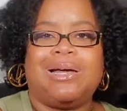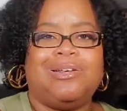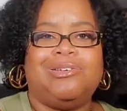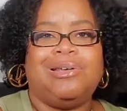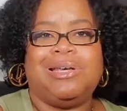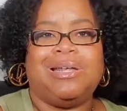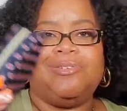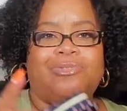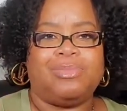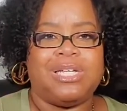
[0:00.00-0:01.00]
or you can get
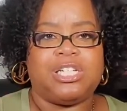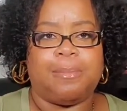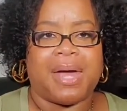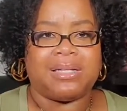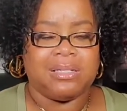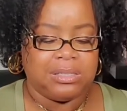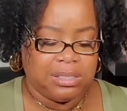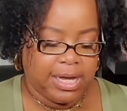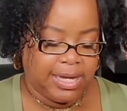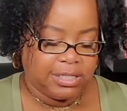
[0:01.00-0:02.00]
it from TJ Maxx. This is
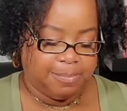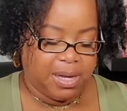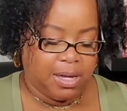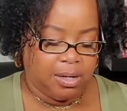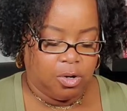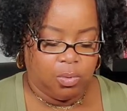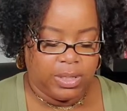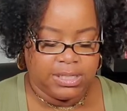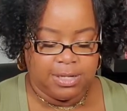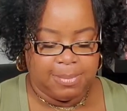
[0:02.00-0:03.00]
a Kate Spade. No,
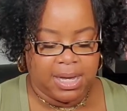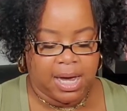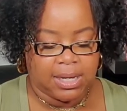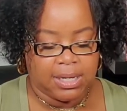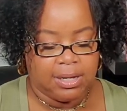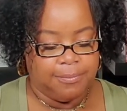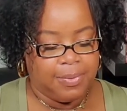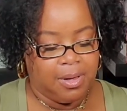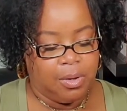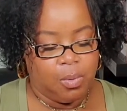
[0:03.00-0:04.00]
Izzy Miyake.
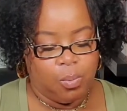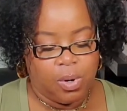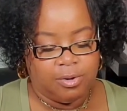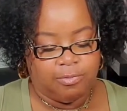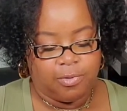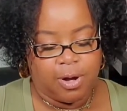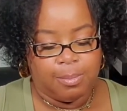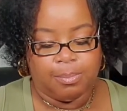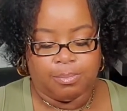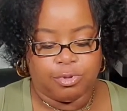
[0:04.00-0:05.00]
One
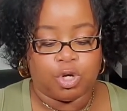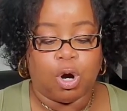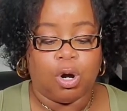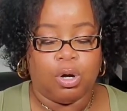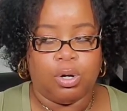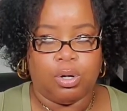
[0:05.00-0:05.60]
from Tarte.